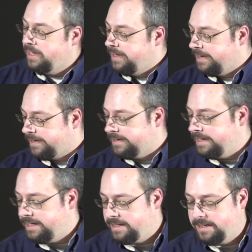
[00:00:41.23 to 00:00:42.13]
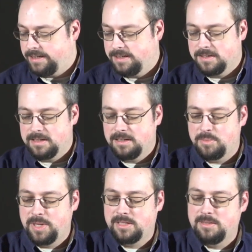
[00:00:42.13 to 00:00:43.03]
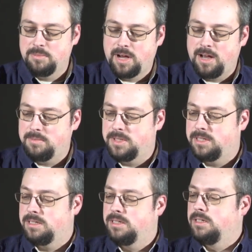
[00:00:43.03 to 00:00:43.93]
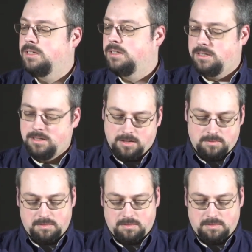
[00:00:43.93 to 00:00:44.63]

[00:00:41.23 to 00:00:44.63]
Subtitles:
All right, let's look at the little bits and bobs. Oh.